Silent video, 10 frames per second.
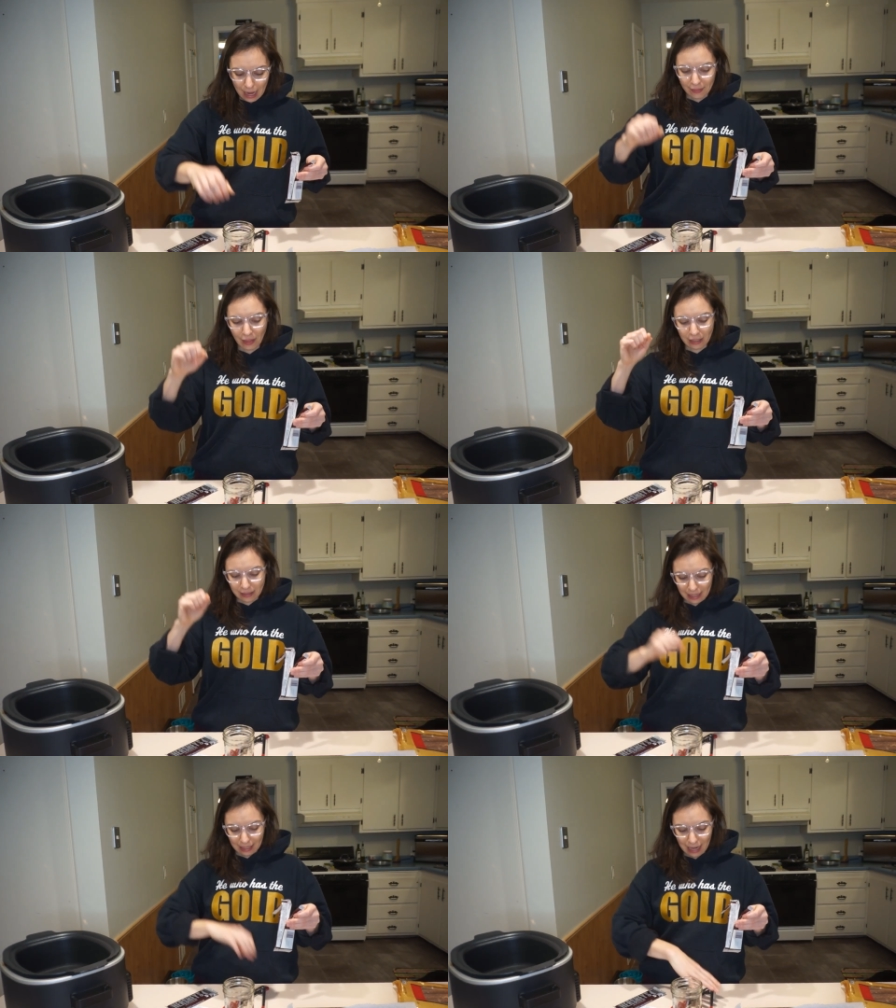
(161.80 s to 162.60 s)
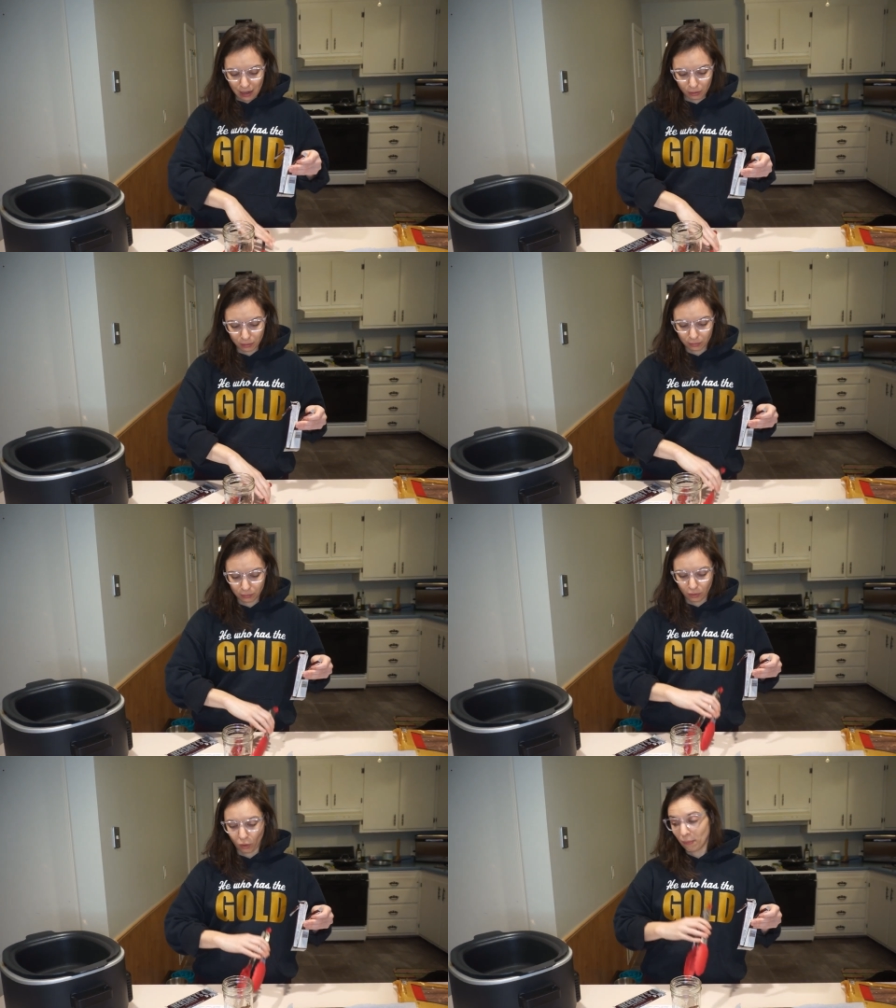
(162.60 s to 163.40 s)
and then I'll take it out,
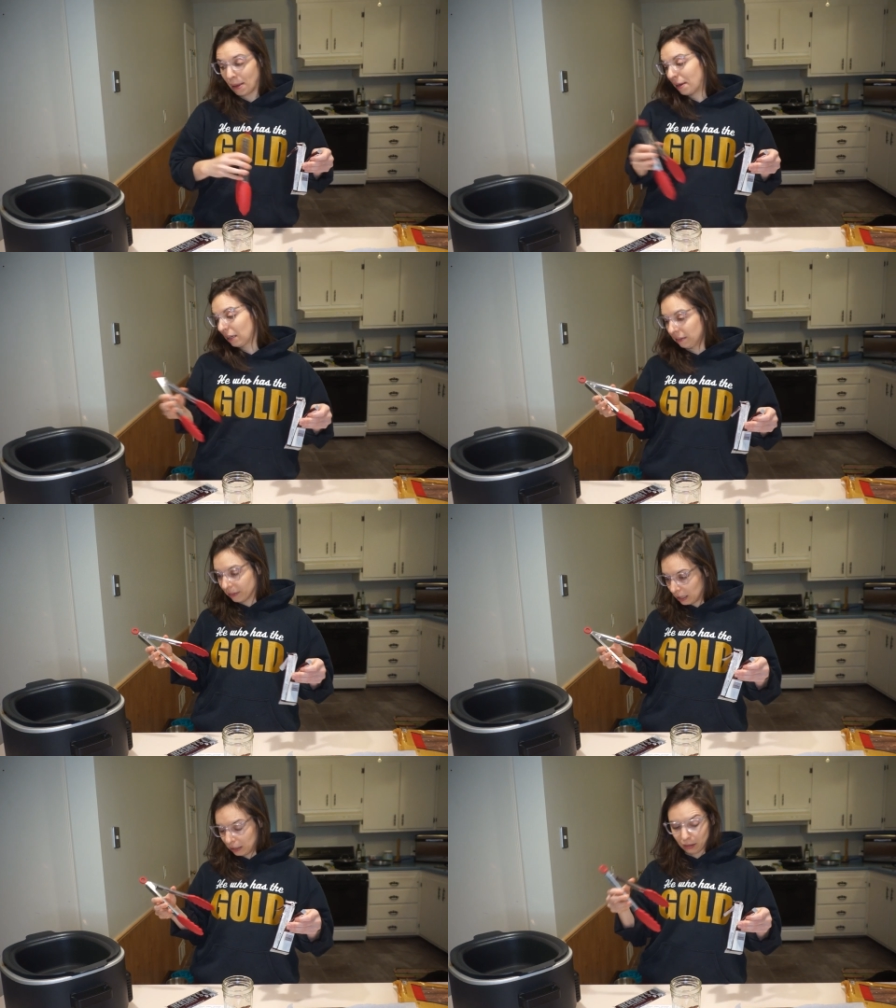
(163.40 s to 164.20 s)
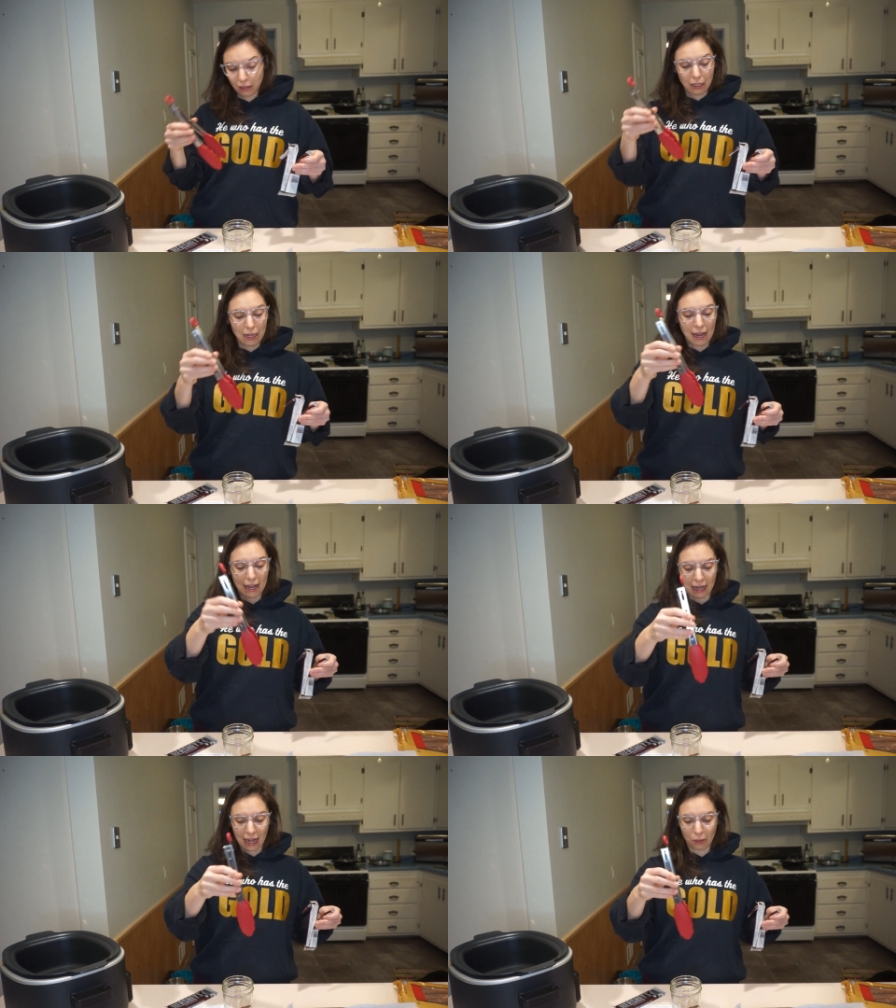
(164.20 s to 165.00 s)
or maybe I'll leave it in,
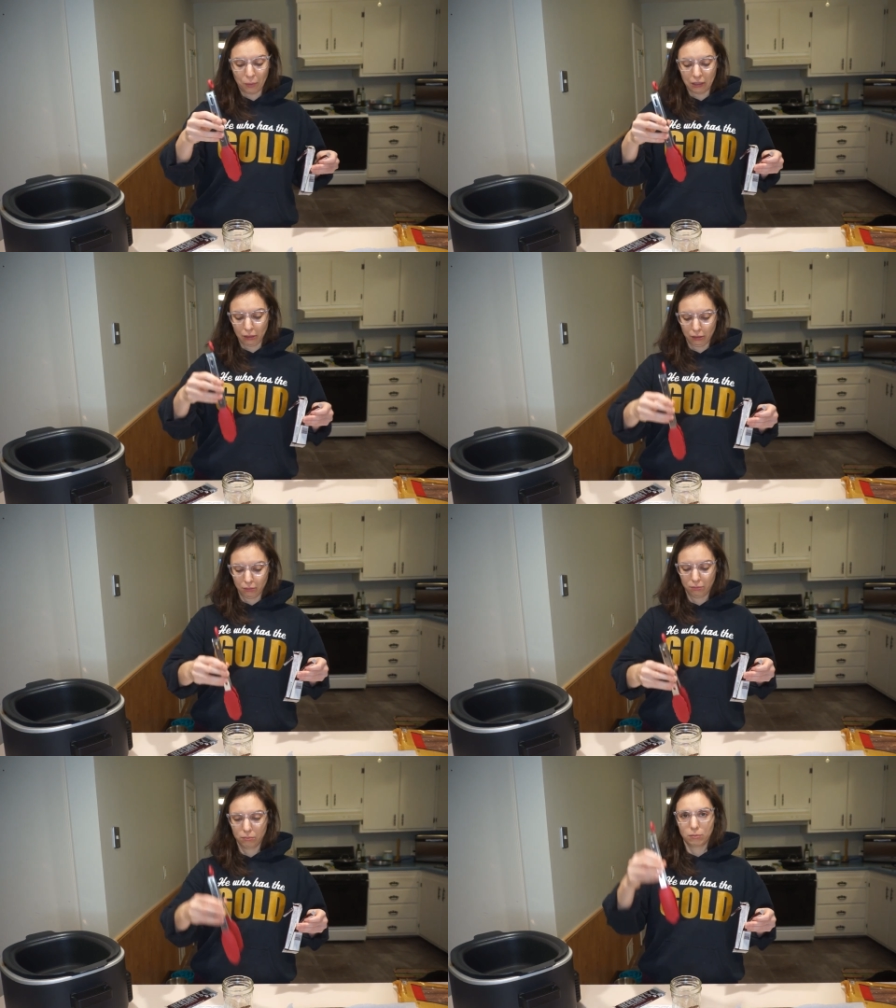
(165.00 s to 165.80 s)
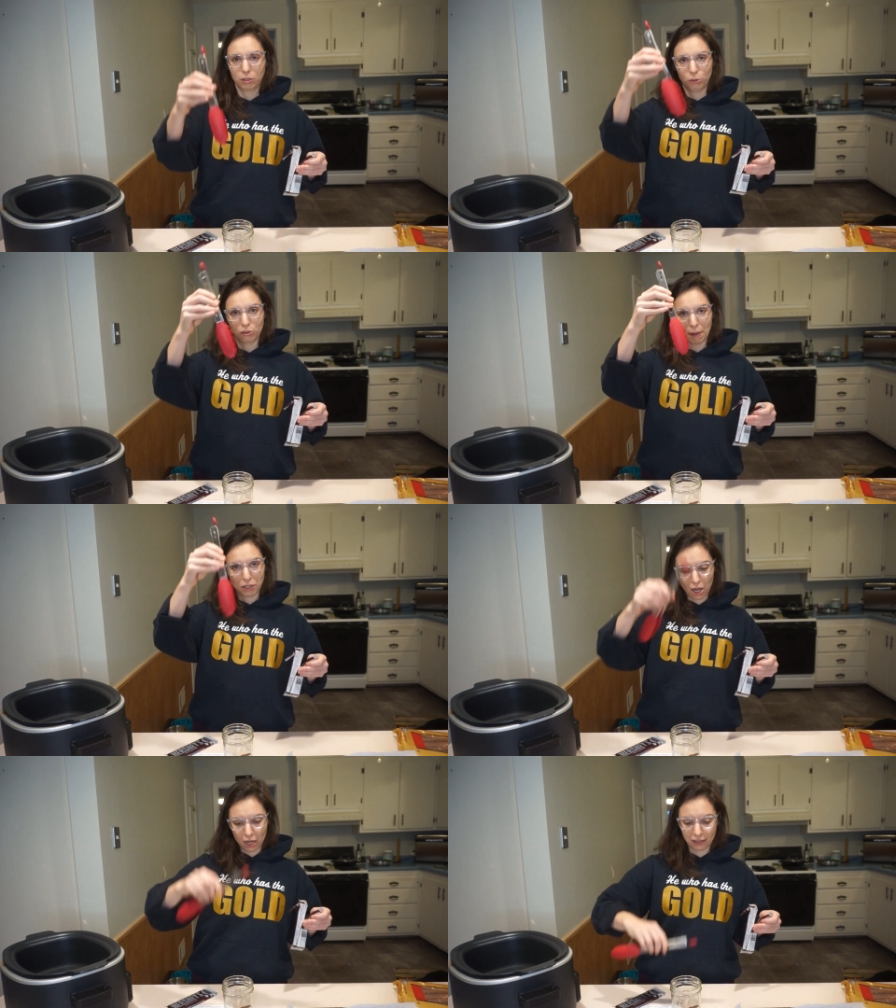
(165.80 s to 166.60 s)
and I will use my
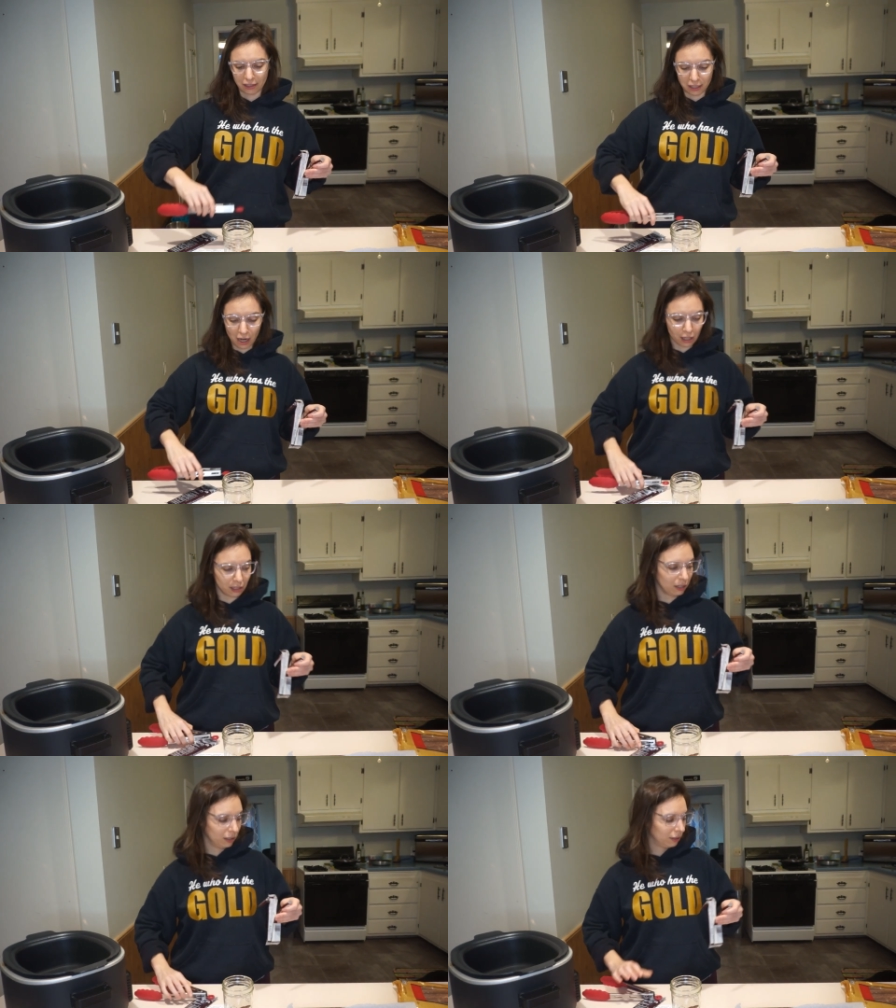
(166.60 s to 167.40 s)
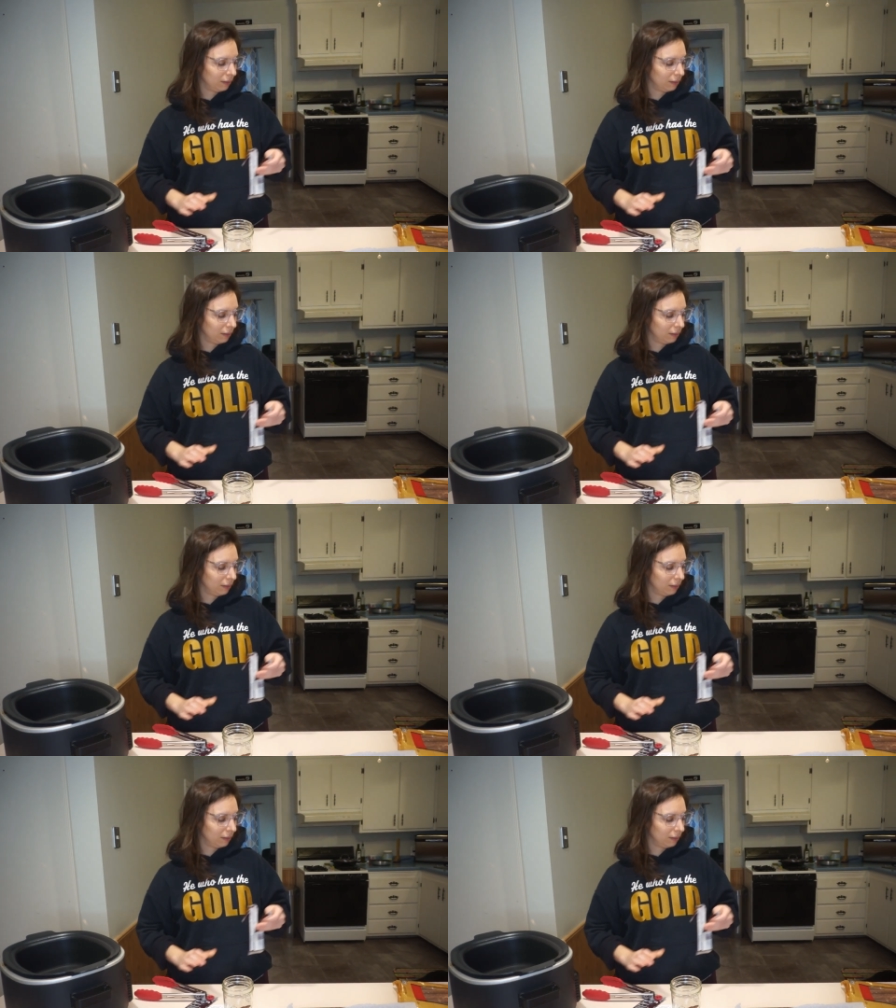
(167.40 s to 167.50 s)
tongs to dunk,